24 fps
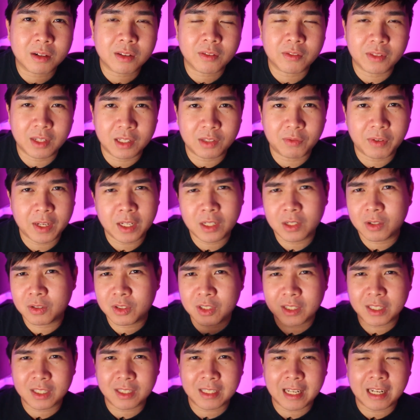of this video,
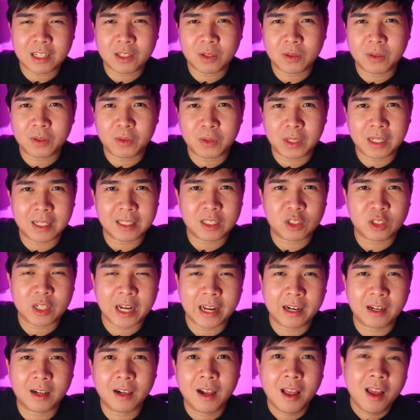just stay tuned with this
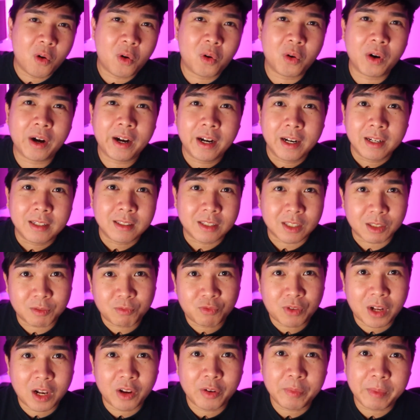channel or just
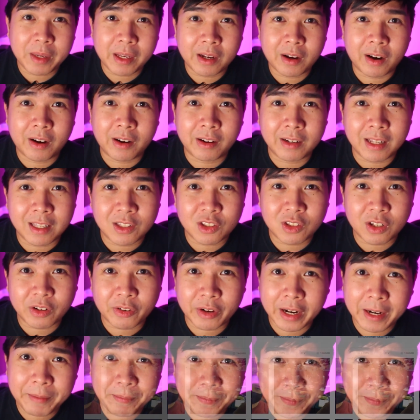follow me on Instagram